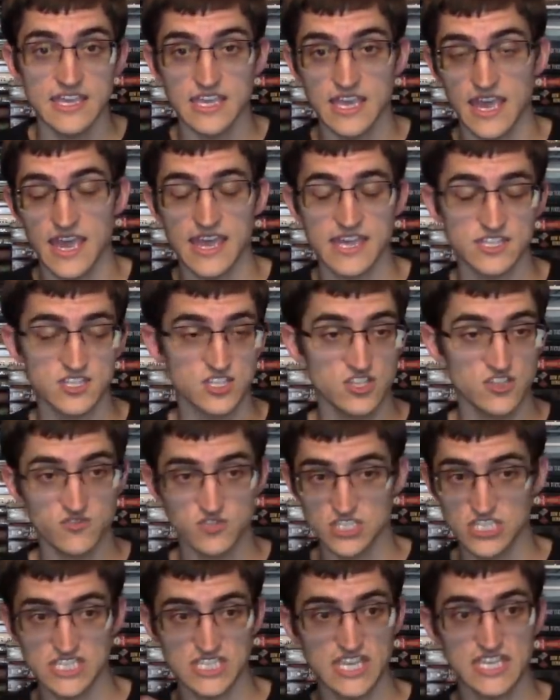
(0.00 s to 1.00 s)
And, you know,
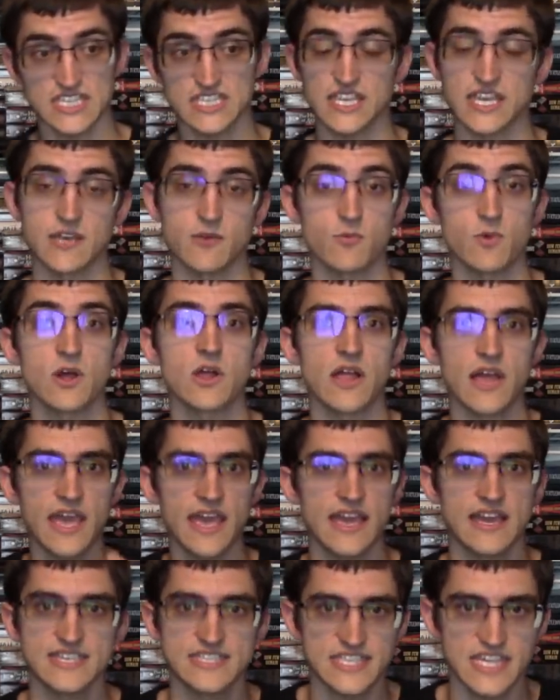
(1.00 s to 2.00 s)
she says, like, well,
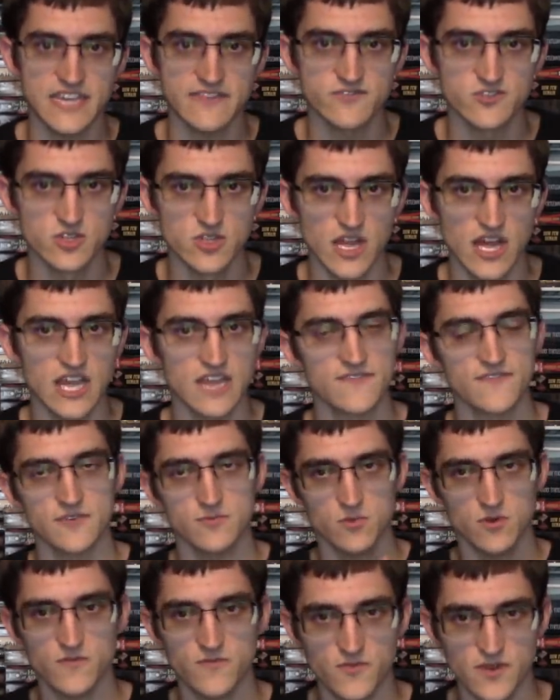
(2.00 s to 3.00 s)
hey, I saved your life, and
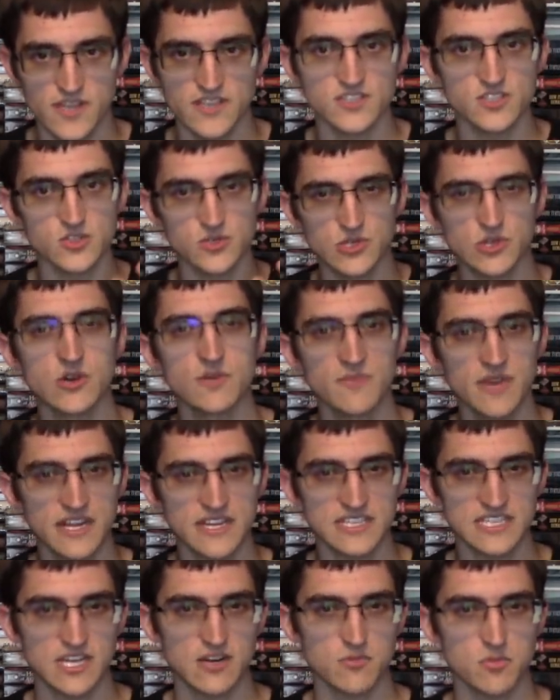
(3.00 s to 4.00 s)
we're friends, you know I'm not a
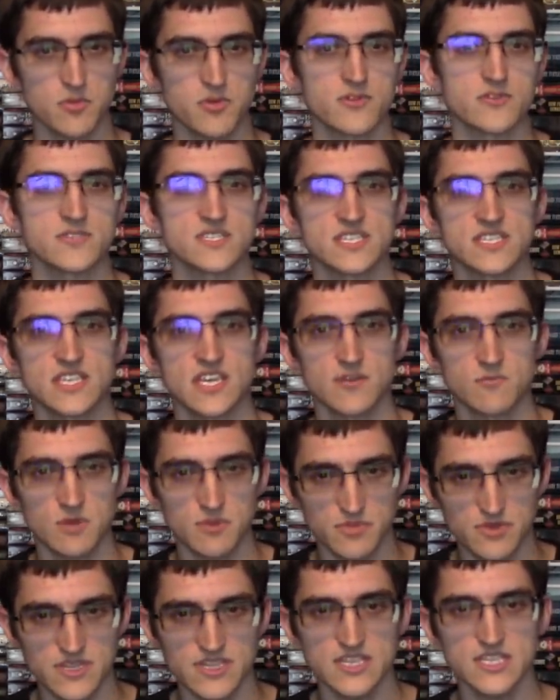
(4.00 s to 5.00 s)
terrible person, can we
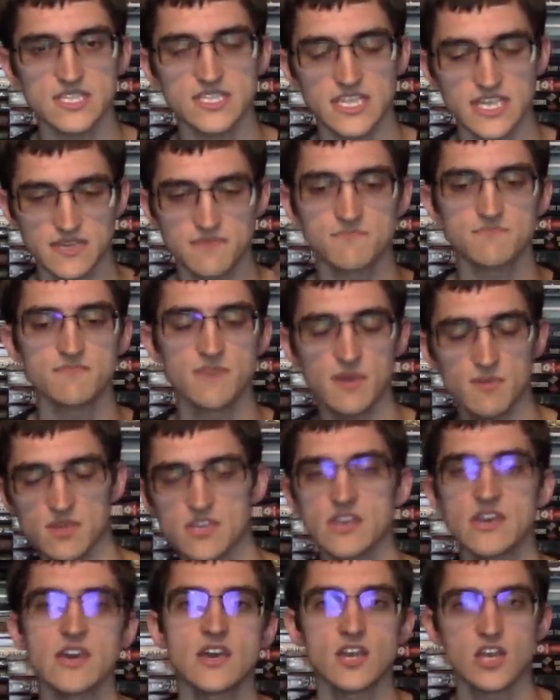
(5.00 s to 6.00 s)
please, like,
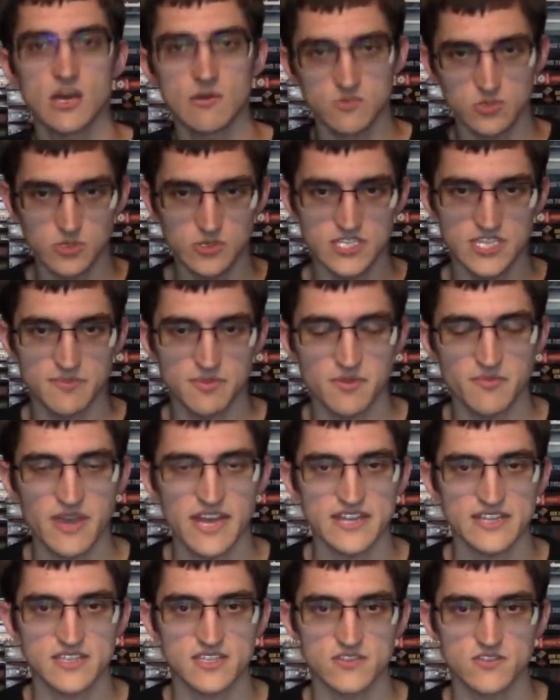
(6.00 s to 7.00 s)
maybe come to a
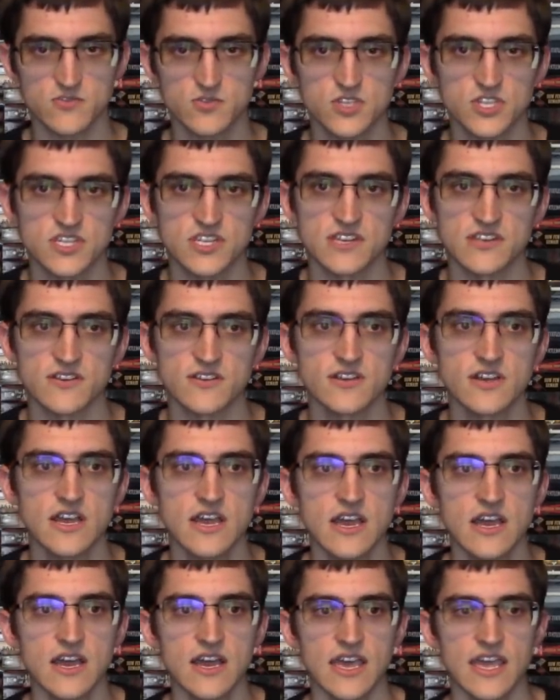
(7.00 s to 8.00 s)
diplomatic solution here?
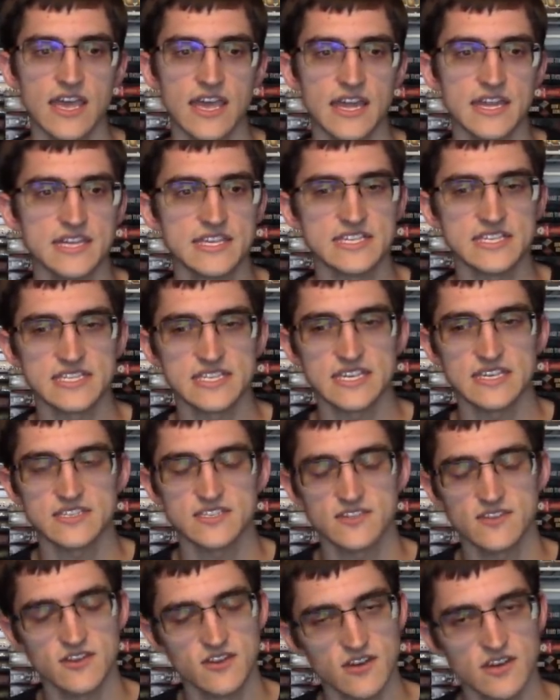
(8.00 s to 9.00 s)
And he says,
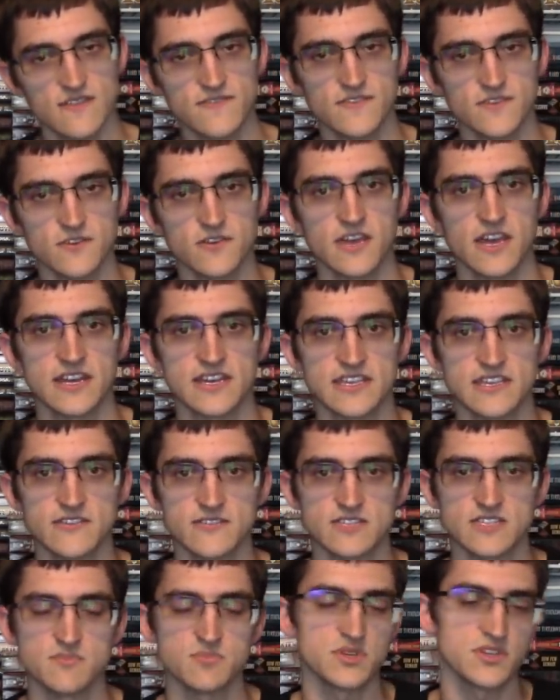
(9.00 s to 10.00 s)
you know, I feel kind of
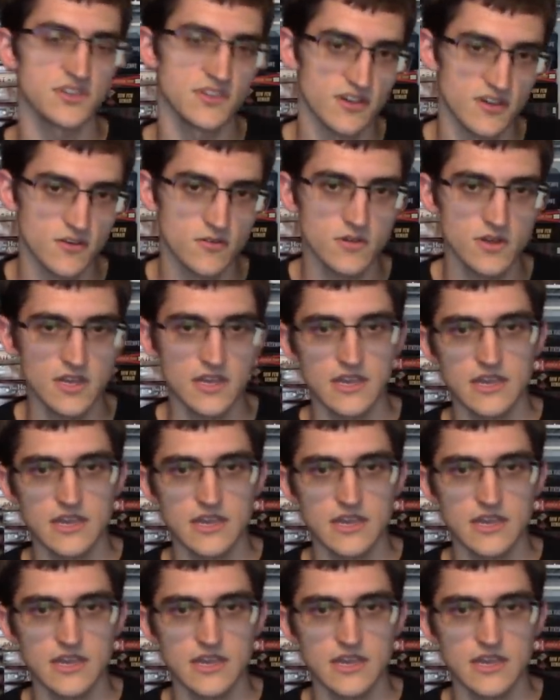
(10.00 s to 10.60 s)
guilty, but no.